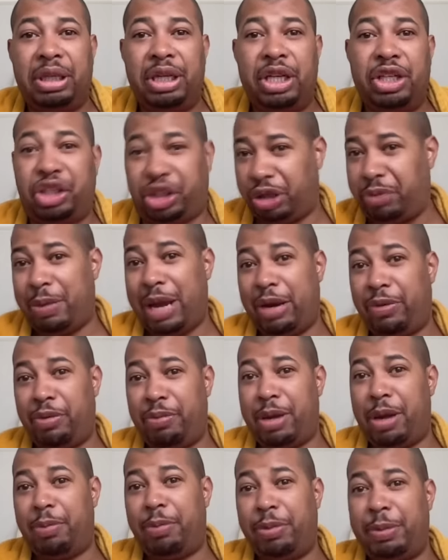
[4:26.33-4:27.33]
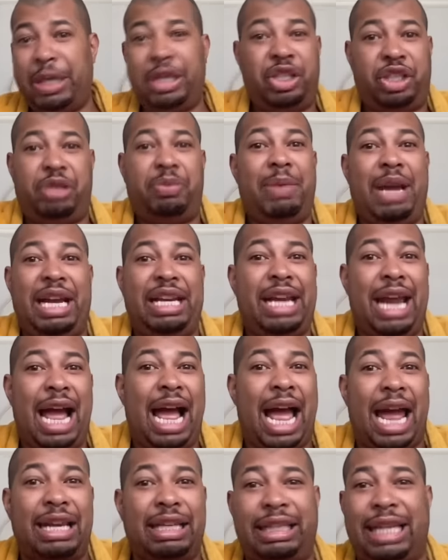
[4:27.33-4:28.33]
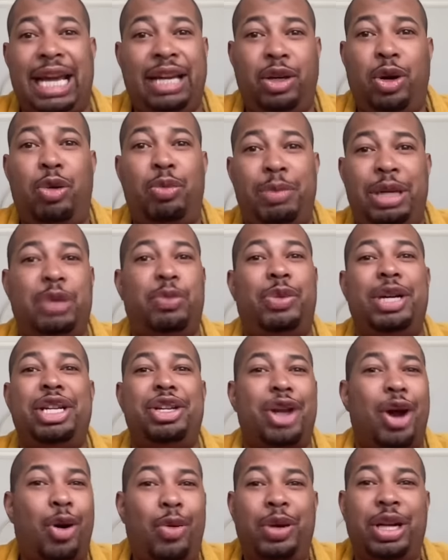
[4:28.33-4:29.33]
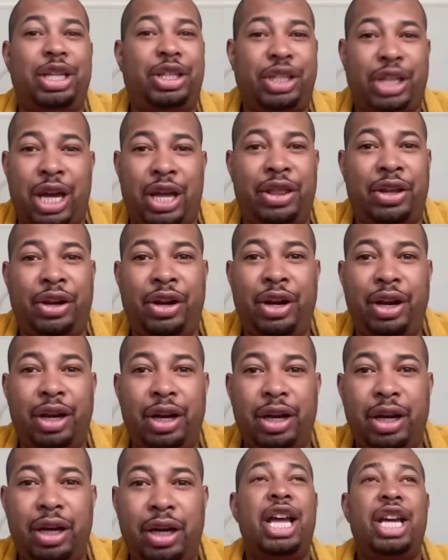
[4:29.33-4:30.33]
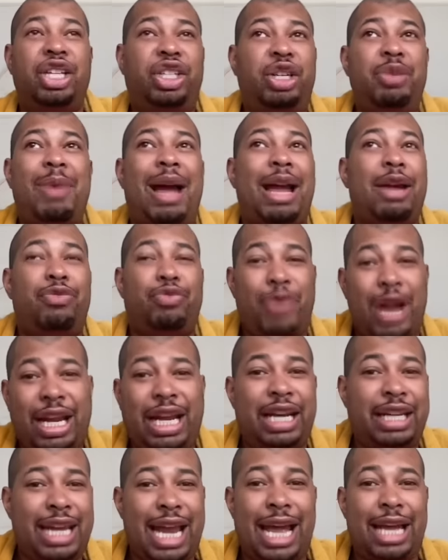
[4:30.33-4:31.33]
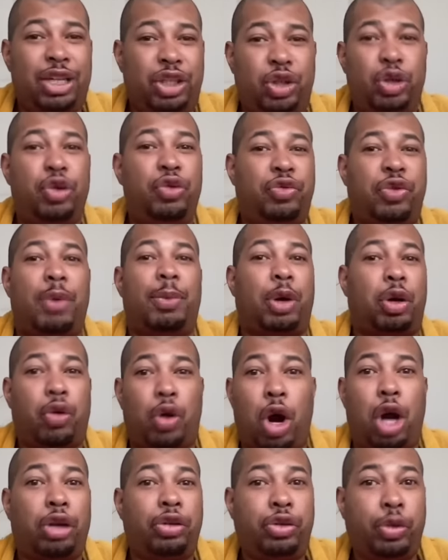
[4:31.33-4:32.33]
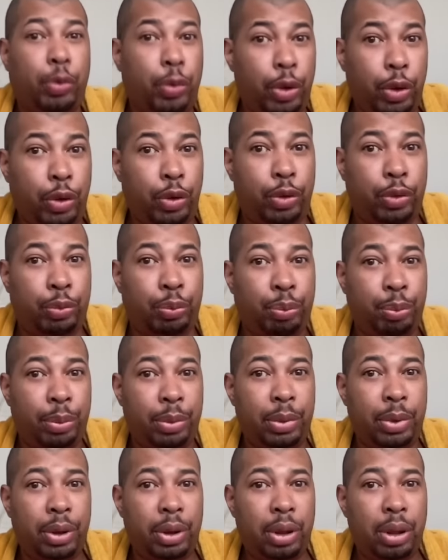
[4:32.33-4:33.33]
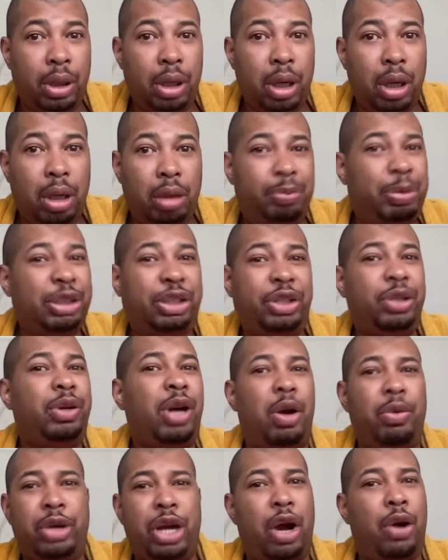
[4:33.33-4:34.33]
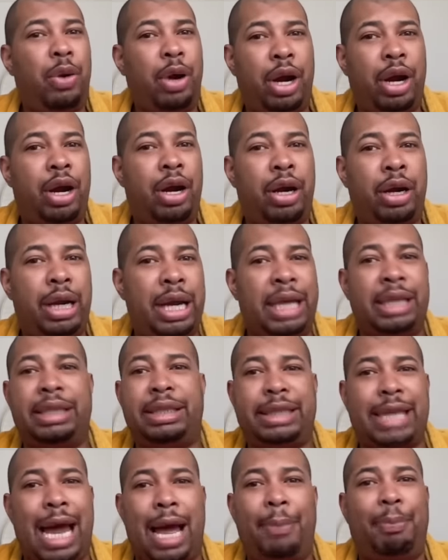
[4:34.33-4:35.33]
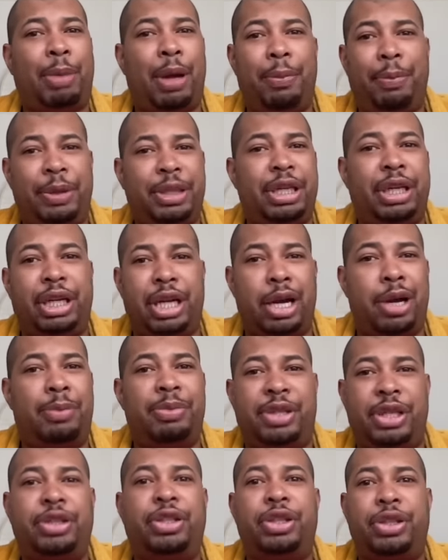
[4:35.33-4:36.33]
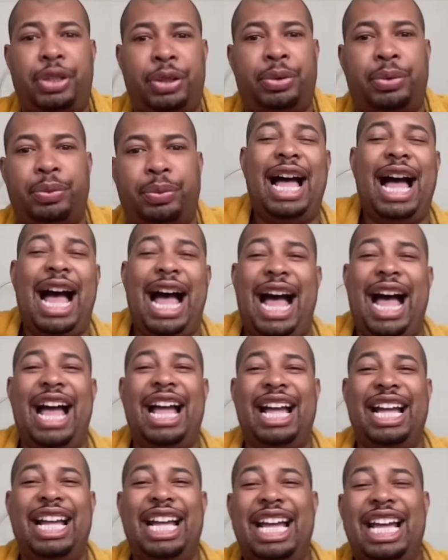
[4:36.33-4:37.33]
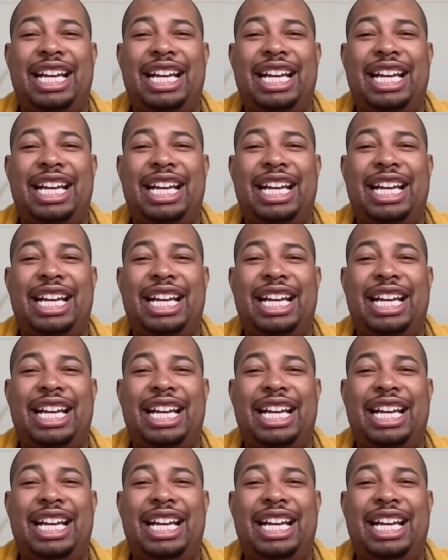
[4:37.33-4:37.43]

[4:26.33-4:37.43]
She may remember me, she may not. That don't mean we know each other. She might recognize you from across a room, but you don't know her, and stop bumping your gums that you do. Ha!